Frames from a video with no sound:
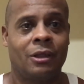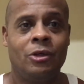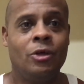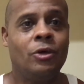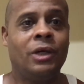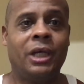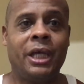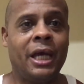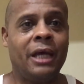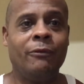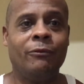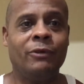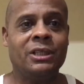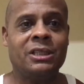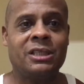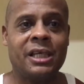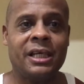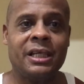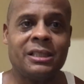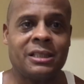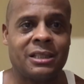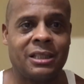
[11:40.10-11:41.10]
You can't
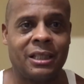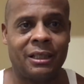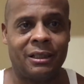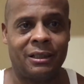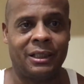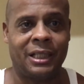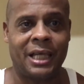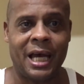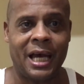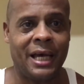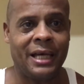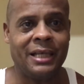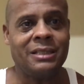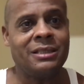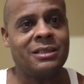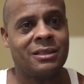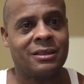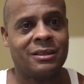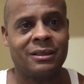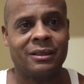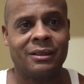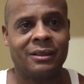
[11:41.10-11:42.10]
resist it,
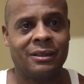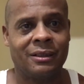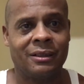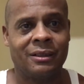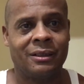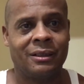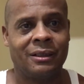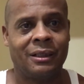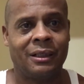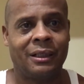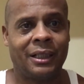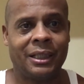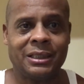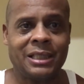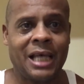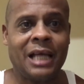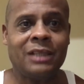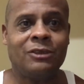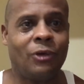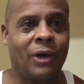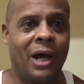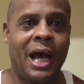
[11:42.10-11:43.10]
guys. Because
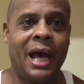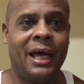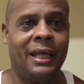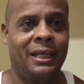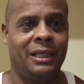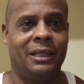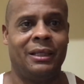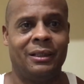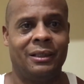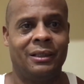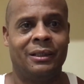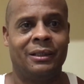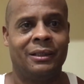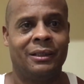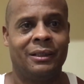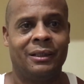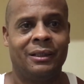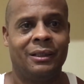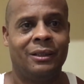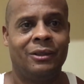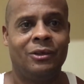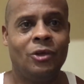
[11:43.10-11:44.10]
I tried it.
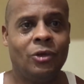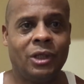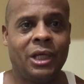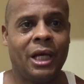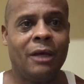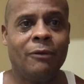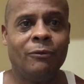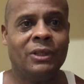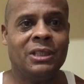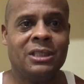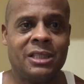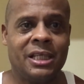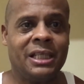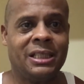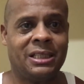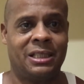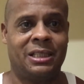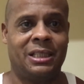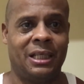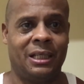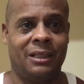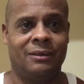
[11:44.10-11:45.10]
You can't
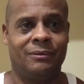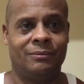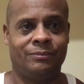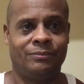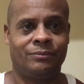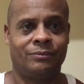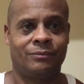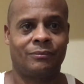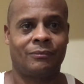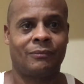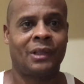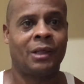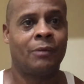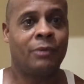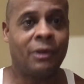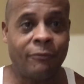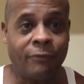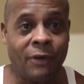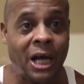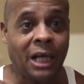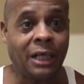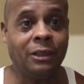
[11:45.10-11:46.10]
resist it.
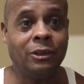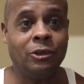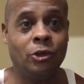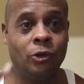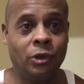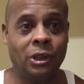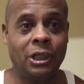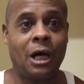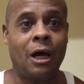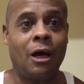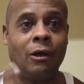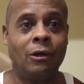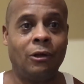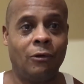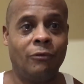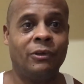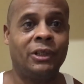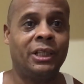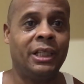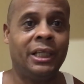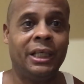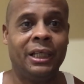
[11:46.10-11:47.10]
But if I could do it all
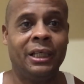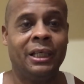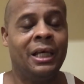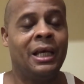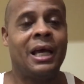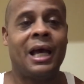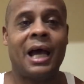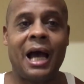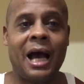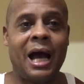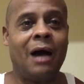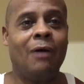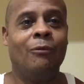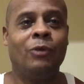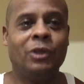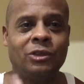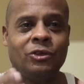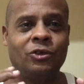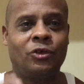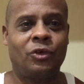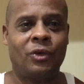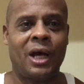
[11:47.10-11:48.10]
over again, I
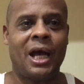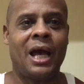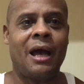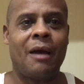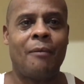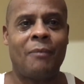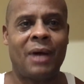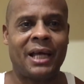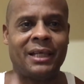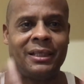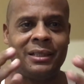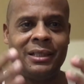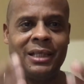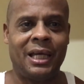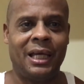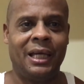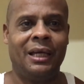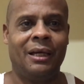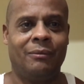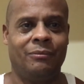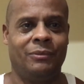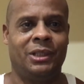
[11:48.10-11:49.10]
would try my
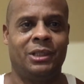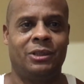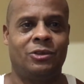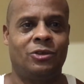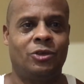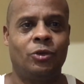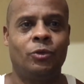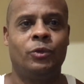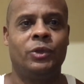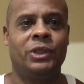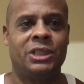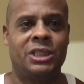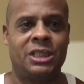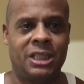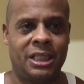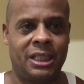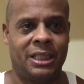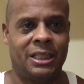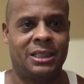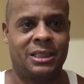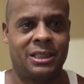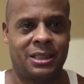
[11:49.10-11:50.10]
damnedest to
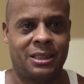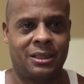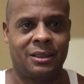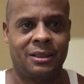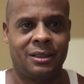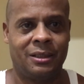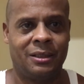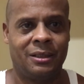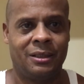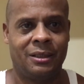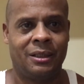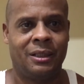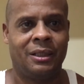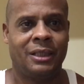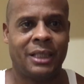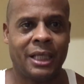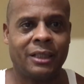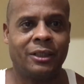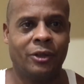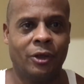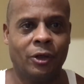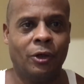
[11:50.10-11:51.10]
resist
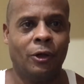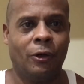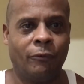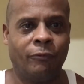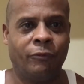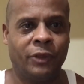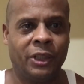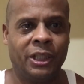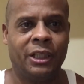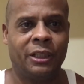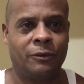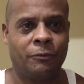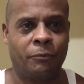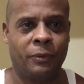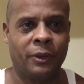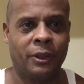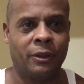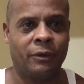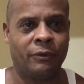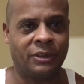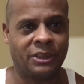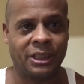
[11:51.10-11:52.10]
that girlfriend
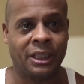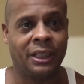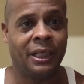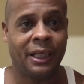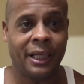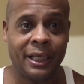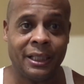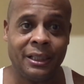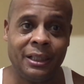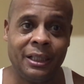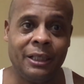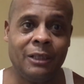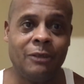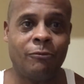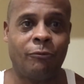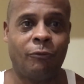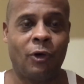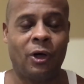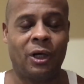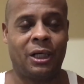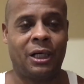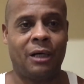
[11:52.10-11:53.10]
experience, at least
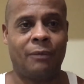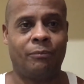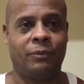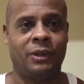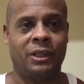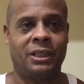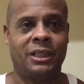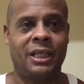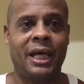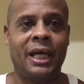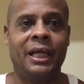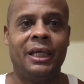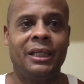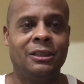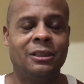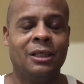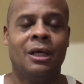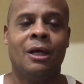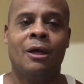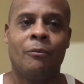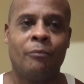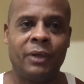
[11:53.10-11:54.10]
for a couple of days,
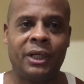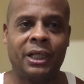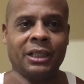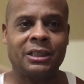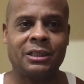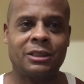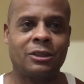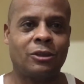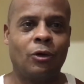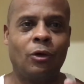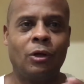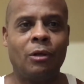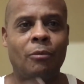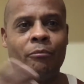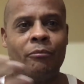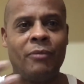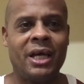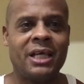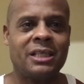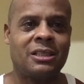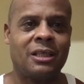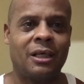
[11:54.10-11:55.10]
because it's gonna
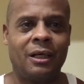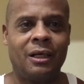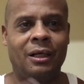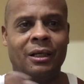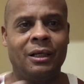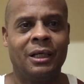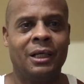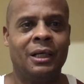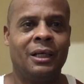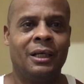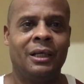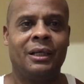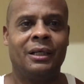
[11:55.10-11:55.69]
mess her